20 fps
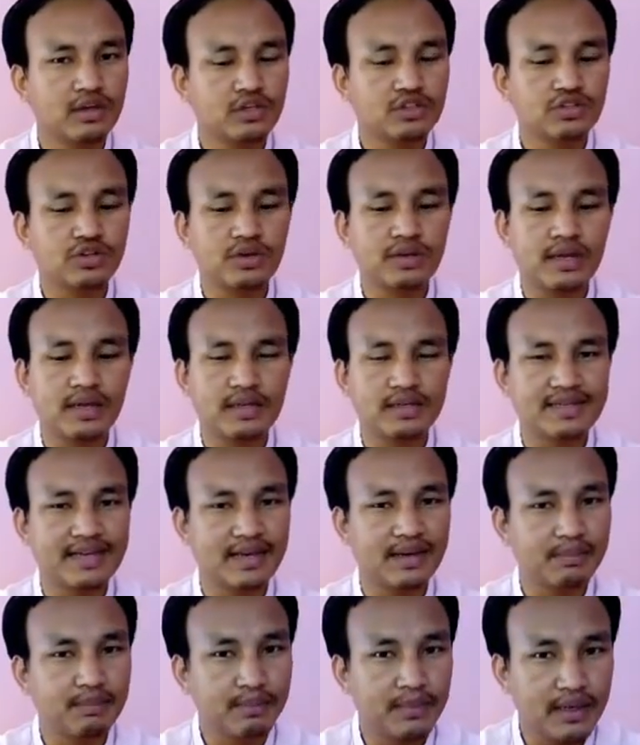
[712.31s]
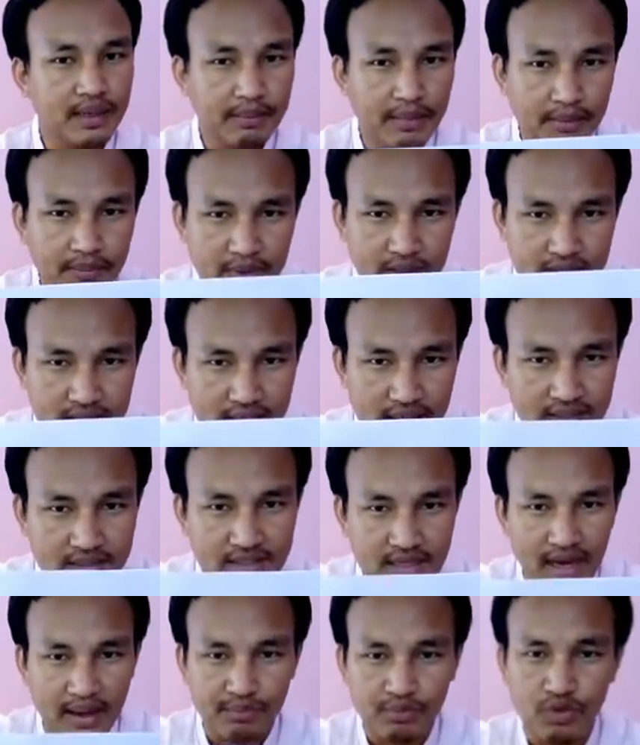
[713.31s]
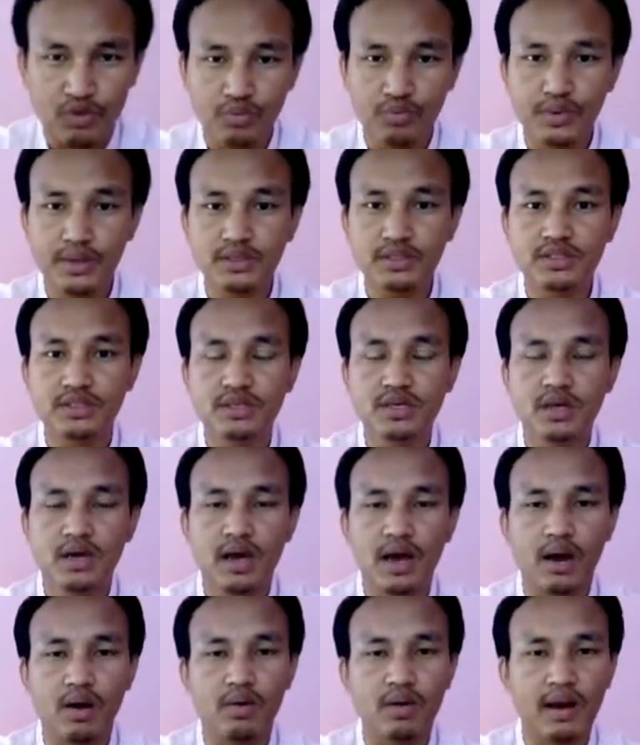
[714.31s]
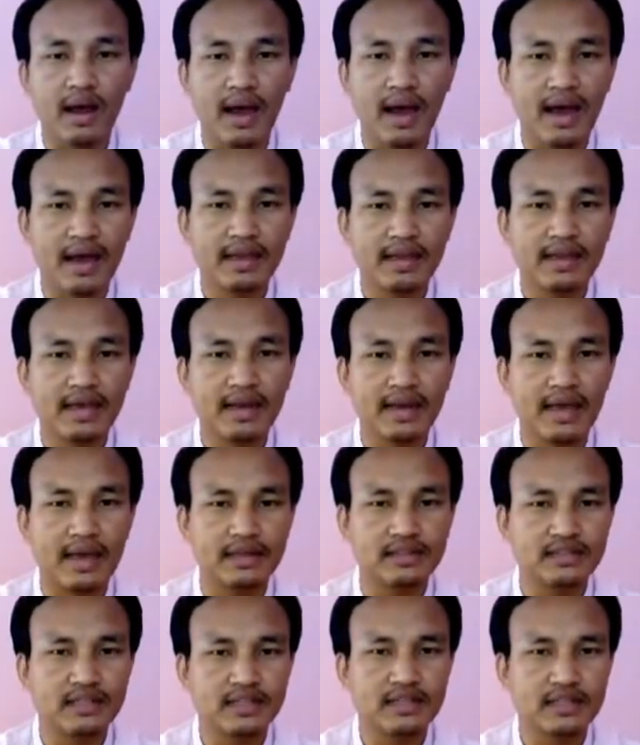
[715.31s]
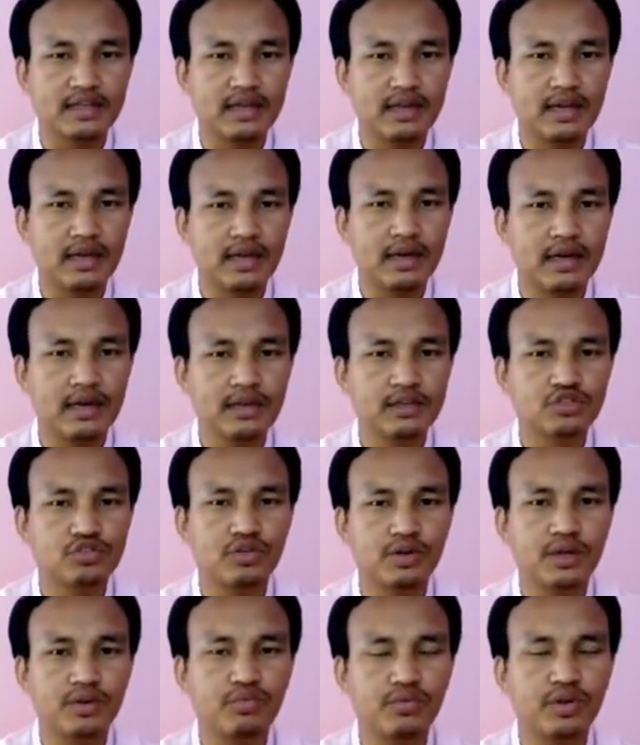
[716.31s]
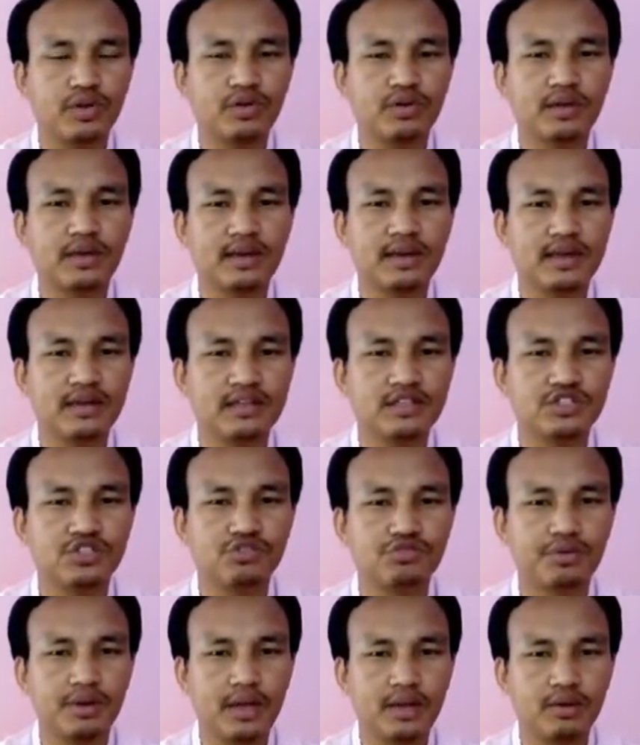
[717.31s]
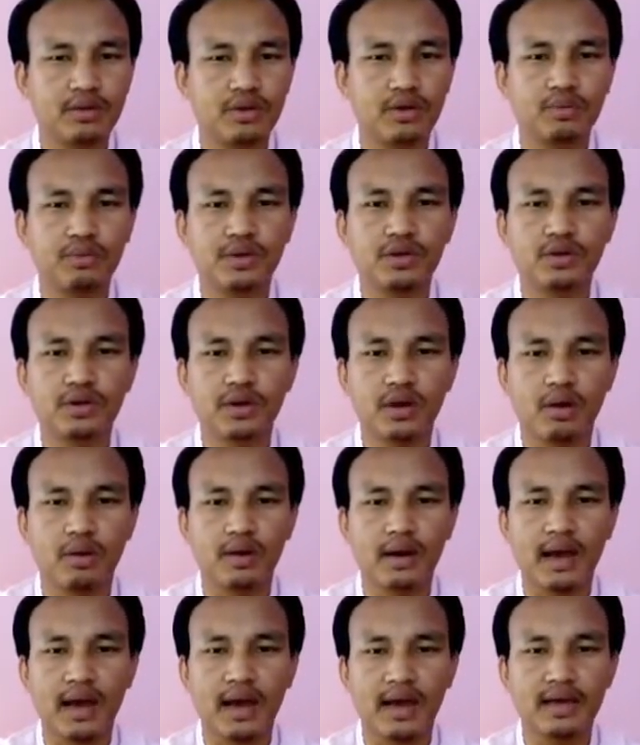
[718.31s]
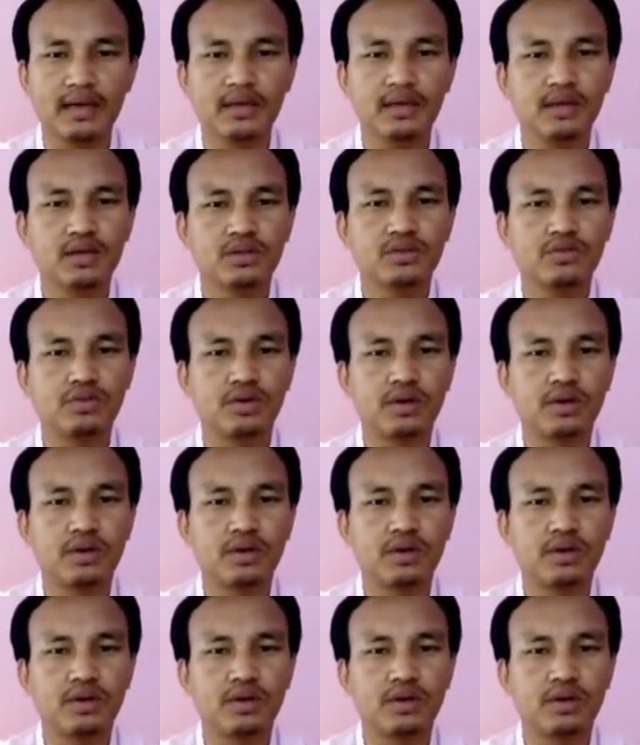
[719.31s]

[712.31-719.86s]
So there is a minimum distance up to which our eye can adjust clearly, so that we don't get any strain, or our eye do